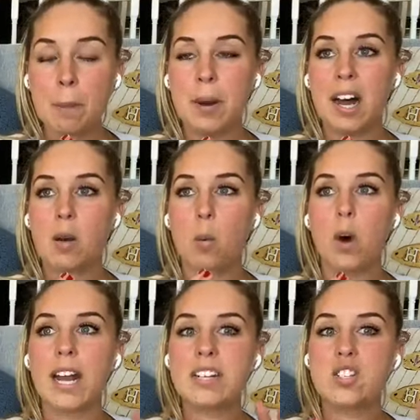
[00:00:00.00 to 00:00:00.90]
but
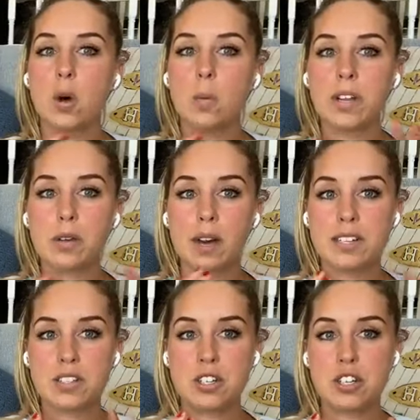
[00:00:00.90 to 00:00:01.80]
what I don't want you
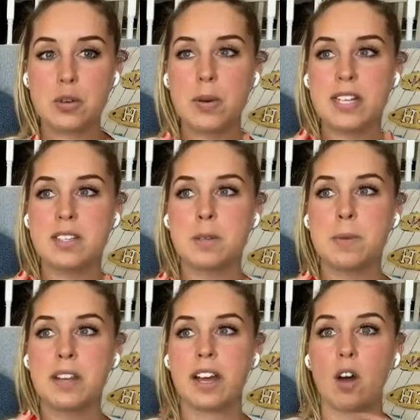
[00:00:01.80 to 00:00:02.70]
guys to do is to
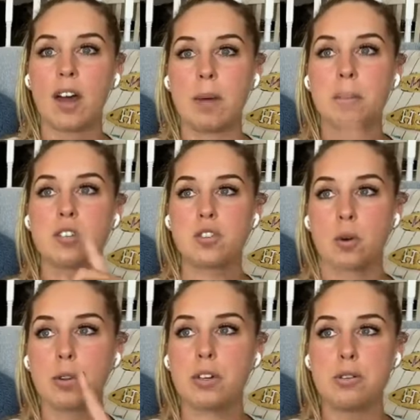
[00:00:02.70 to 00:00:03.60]
be like, okay, I'm gonna
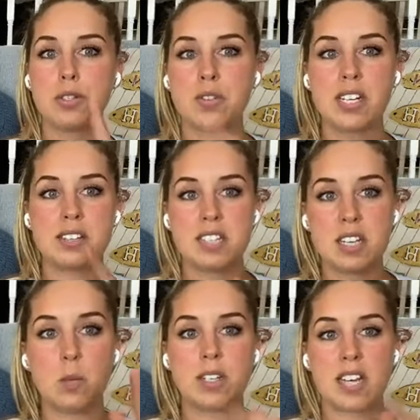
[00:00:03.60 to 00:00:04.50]
scroll the newsfeed and
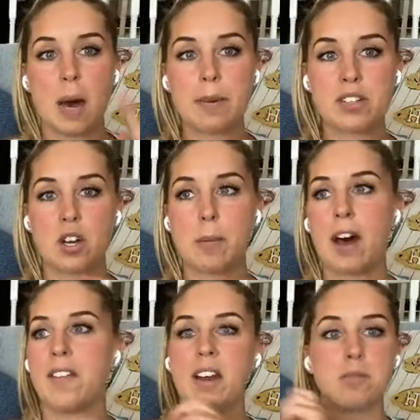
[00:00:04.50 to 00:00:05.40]
see what topics are
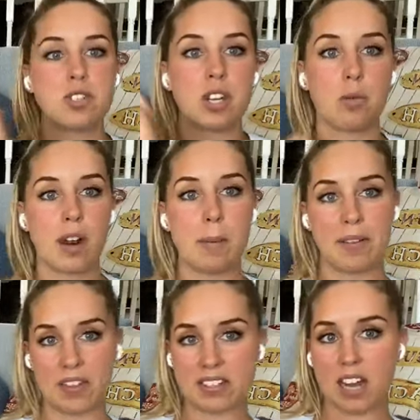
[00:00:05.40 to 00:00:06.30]
about, and then I'm just gonna write
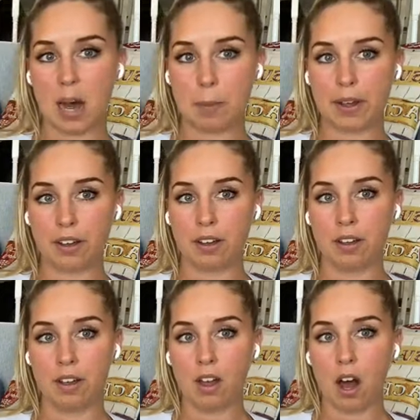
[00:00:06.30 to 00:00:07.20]
about that topic,
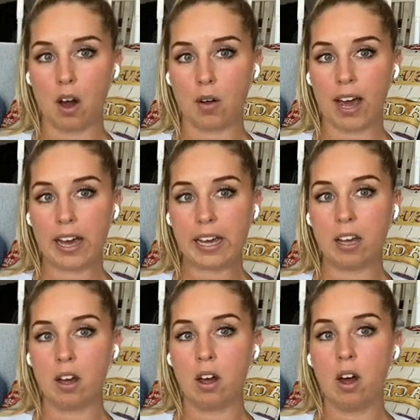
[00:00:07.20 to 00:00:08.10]

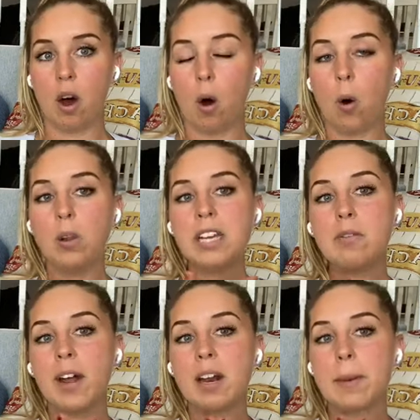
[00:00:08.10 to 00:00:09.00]
okay? only
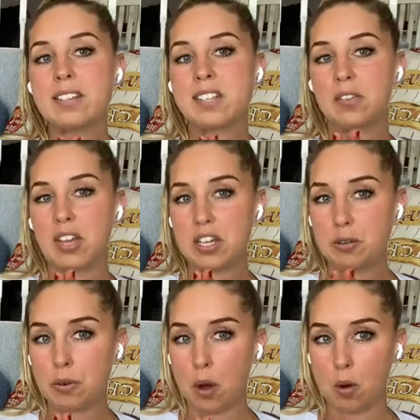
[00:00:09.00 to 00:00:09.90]
write about stuff that
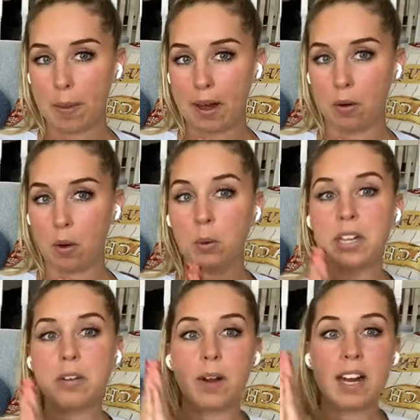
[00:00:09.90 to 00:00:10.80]
you know about.
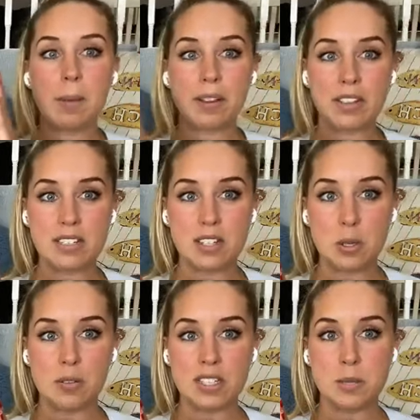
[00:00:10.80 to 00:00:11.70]
Only write about things that
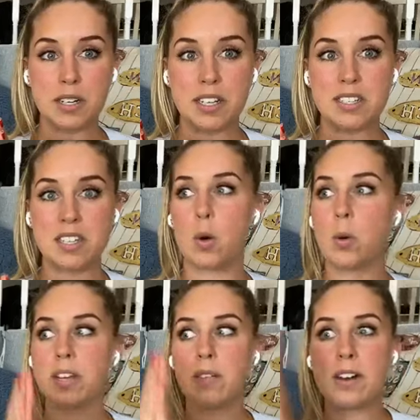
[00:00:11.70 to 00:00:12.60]
you have experience in.
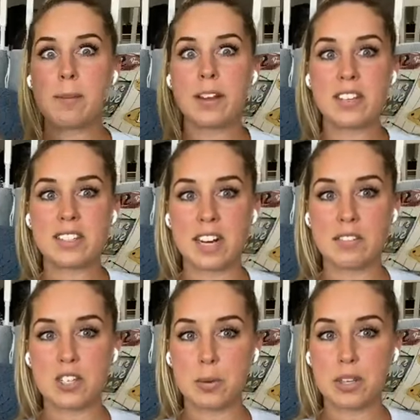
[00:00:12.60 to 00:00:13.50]
Only write about things that
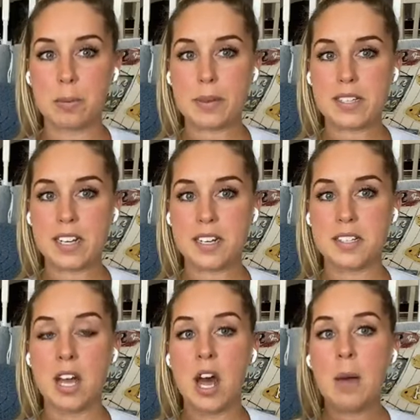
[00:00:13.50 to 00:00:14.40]
have to do with your
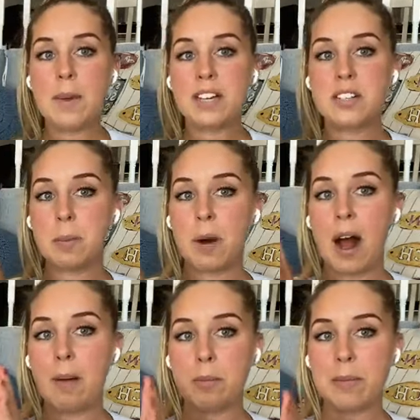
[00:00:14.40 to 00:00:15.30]
business. Because the
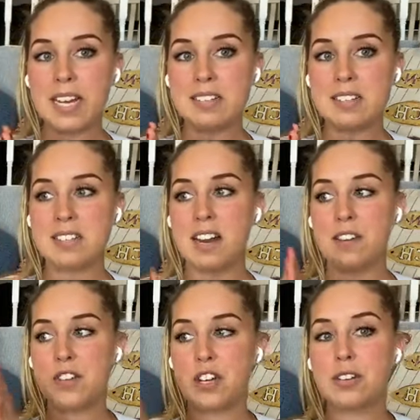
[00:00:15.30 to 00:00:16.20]
problem is that
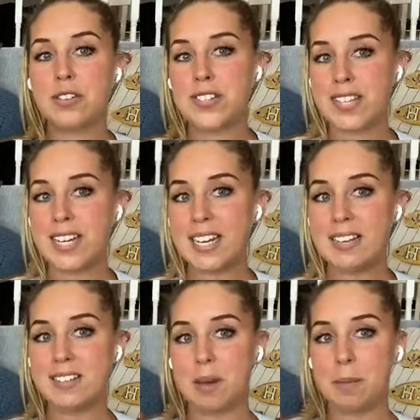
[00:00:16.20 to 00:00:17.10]
if you're seen
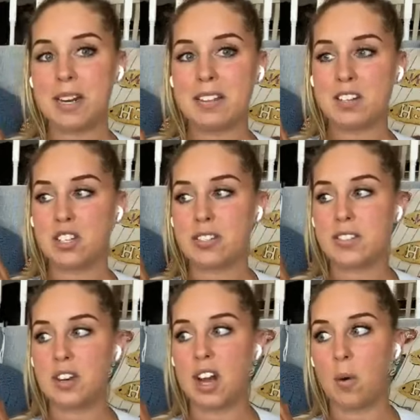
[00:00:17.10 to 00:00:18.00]
as somebody that
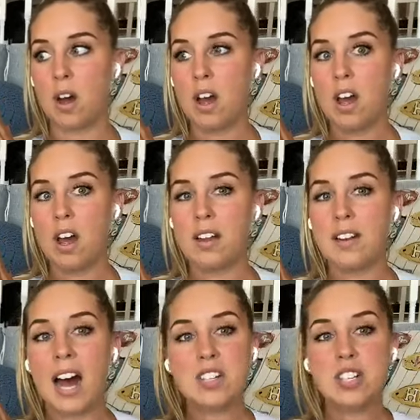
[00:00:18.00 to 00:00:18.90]
just,
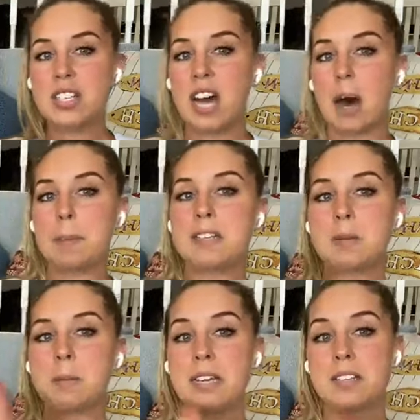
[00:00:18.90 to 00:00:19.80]
not just copies
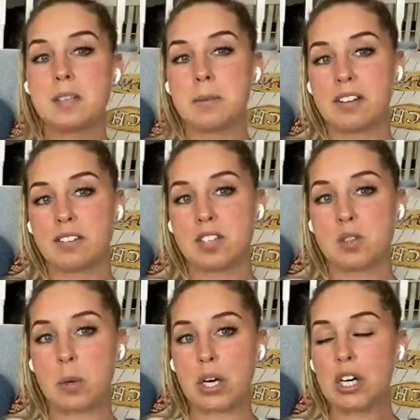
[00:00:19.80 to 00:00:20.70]
and pastes somebody
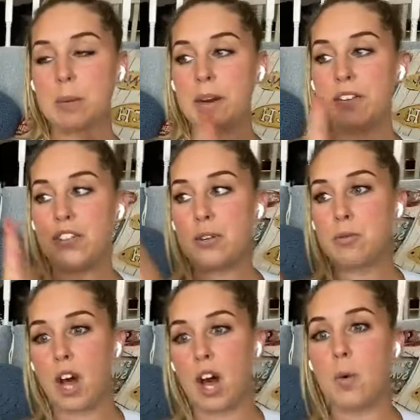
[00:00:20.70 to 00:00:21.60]
else's work, but if you
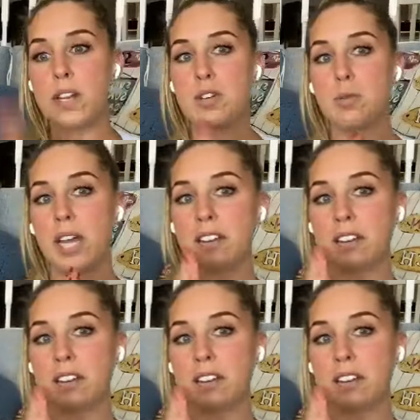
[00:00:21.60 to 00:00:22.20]
go and you like